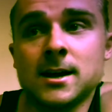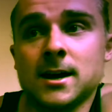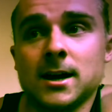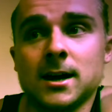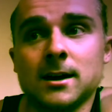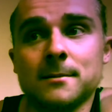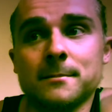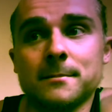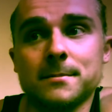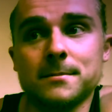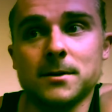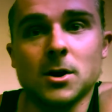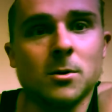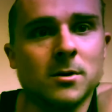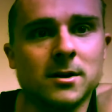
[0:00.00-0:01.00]

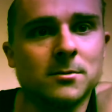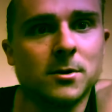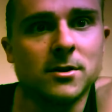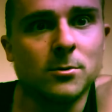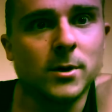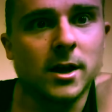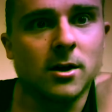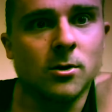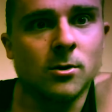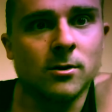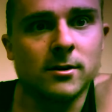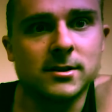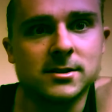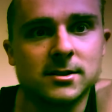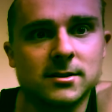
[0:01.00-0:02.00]
No one with a weak
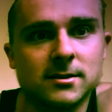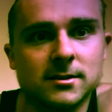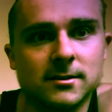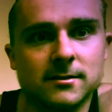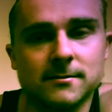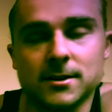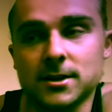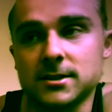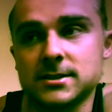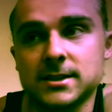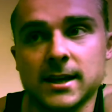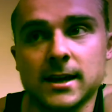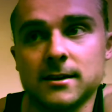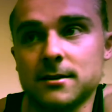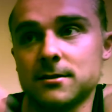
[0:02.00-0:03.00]
core is gonna
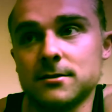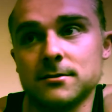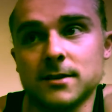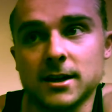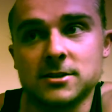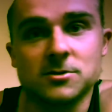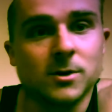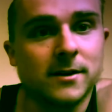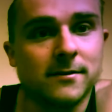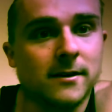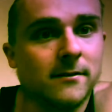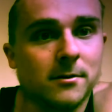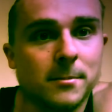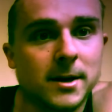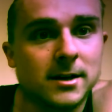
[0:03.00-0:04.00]
stand under like squat
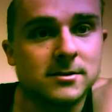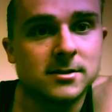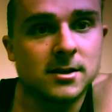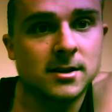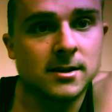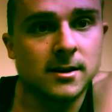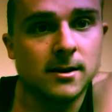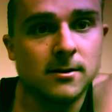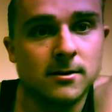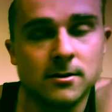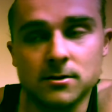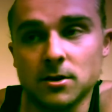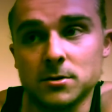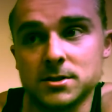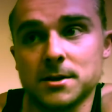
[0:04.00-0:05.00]
500 pounds, you know, or
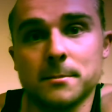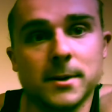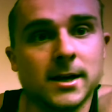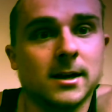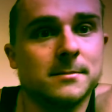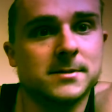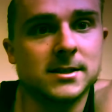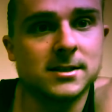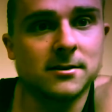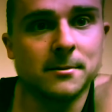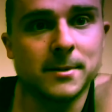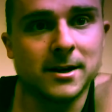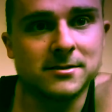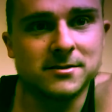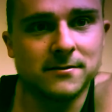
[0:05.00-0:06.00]
no one's gonna pick up 600
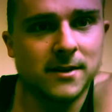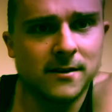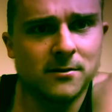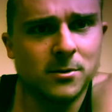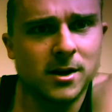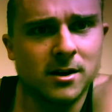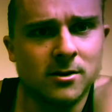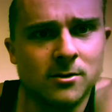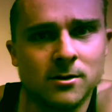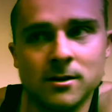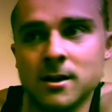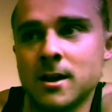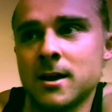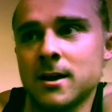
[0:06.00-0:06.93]
pounds if they have a weak core.